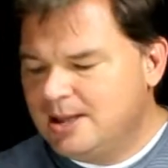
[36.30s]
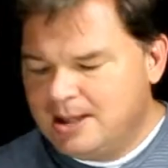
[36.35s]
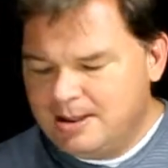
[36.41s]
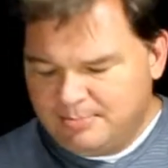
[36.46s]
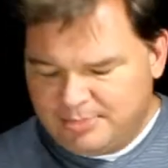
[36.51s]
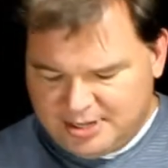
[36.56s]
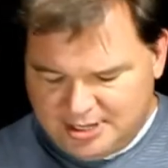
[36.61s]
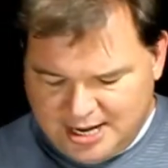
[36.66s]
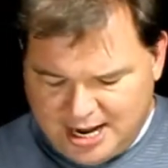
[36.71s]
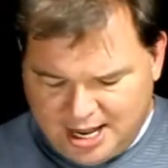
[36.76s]

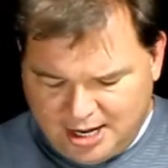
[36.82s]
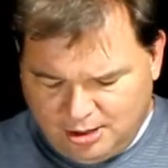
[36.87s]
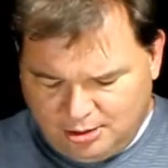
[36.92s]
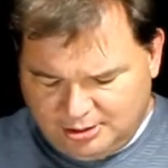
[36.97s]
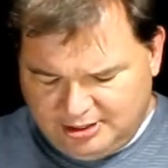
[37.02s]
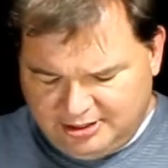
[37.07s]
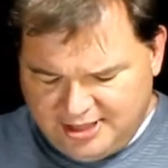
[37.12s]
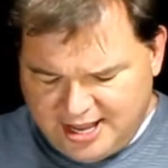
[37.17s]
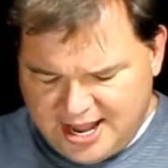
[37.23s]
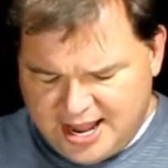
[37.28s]
But not
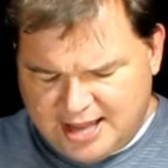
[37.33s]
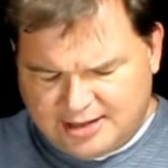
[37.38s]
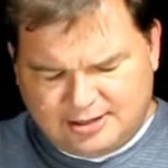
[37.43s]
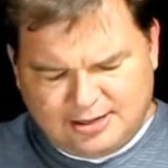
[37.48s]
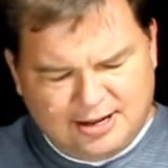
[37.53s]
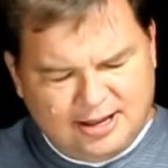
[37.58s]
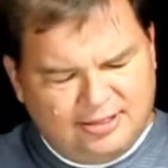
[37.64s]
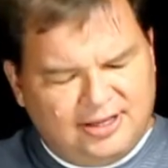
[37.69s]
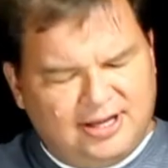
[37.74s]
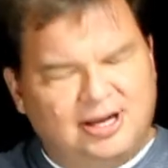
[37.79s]
only that,
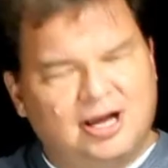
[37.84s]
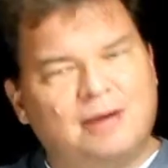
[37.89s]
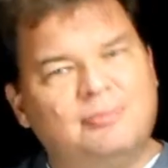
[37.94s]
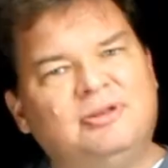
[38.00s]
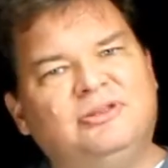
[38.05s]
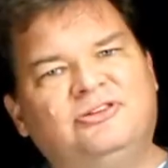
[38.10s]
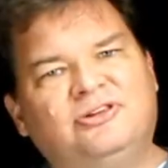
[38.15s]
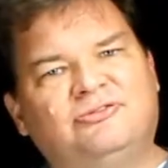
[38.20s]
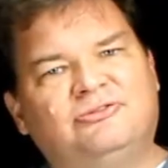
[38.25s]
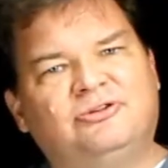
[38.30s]
they come
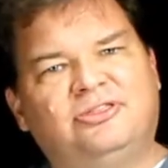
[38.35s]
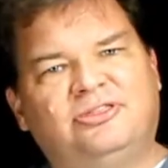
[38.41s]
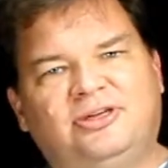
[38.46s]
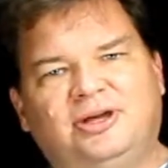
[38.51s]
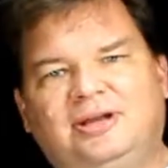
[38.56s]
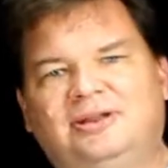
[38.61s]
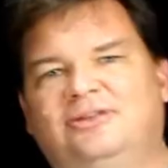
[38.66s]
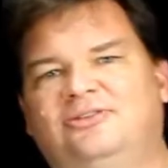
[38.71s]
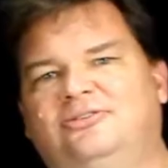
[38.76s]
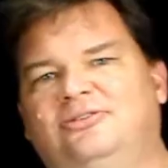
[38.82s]
in different
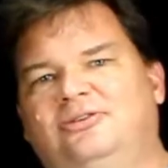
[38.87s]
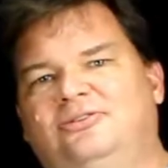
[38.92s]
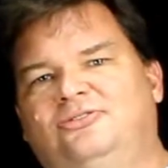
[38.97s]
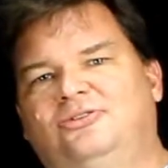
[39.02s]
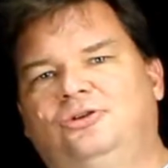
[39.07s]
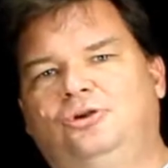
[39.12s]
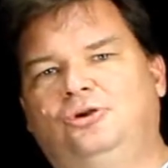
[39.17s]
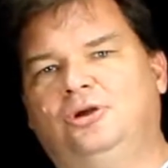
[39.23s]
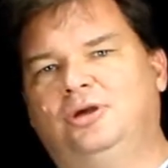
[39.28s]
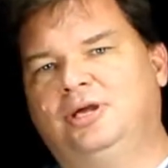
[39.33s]
thicknesses.
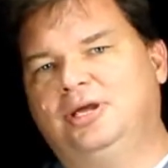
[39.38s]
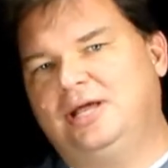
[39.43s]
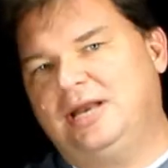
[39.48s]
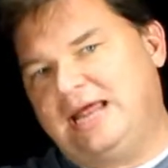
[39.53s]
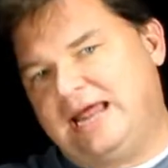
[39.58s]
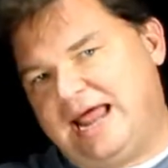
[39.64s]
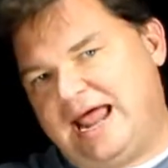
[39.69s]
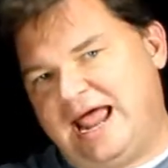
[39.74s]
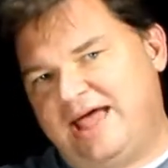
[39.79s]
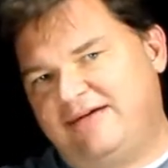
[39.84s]
You can get a
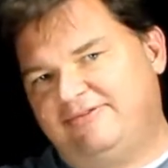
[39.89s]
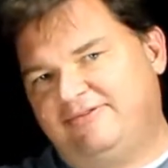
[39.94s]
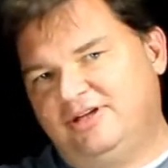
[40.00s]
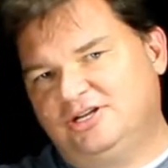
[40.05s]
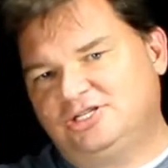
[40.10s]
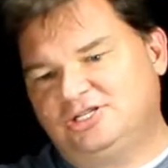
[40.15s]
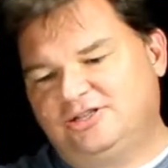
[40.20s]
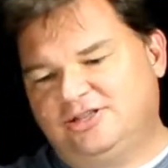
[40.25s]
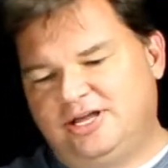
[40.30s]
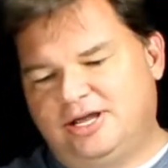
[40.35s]
1/2
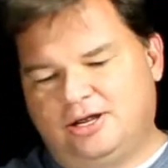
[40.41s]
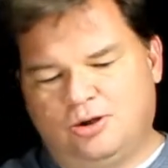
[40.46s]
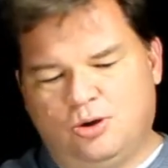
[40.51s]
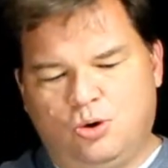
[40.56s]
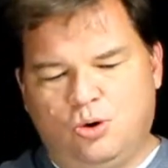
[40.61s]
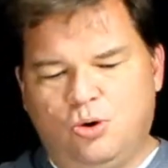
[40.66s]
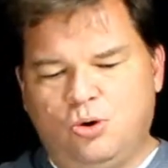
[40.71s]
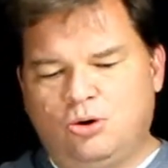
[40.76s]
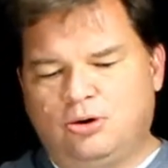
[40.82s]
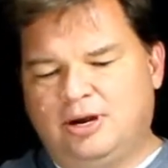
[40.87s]
inch thick
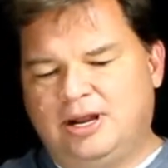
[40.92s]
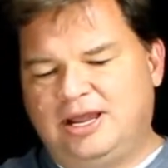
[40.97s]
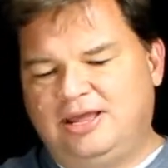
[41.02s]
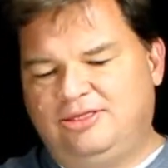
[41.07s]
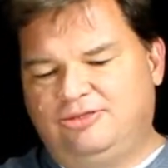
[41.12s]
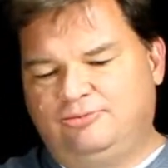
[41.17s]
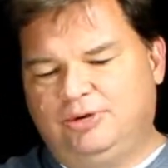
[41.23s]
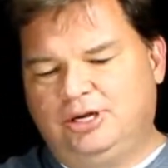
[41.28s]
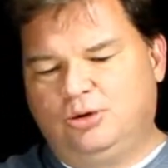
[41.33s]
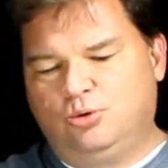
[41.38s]
or a
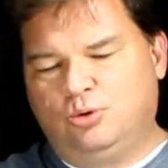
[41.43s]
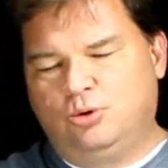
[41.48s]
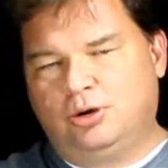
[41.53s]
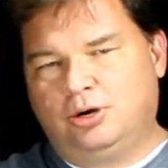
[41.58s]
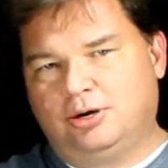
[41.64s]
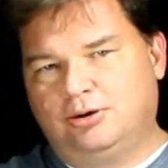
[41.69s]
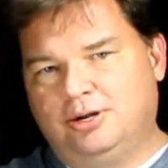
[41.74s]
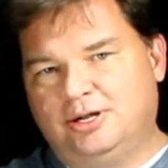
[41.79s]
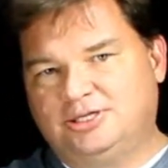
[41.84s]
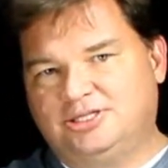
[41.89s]

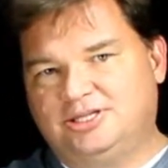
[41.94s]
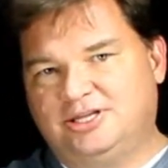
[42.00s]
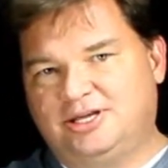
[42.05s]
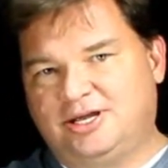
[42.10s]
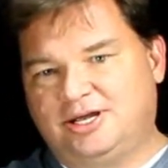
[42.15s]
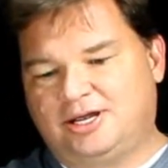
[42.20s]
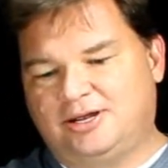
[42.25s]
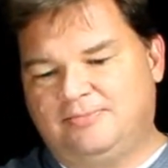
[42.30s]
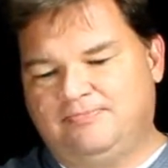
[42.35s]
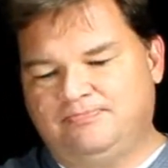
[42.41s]
3/4 inch
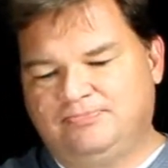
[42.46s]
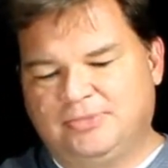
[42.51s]
thick.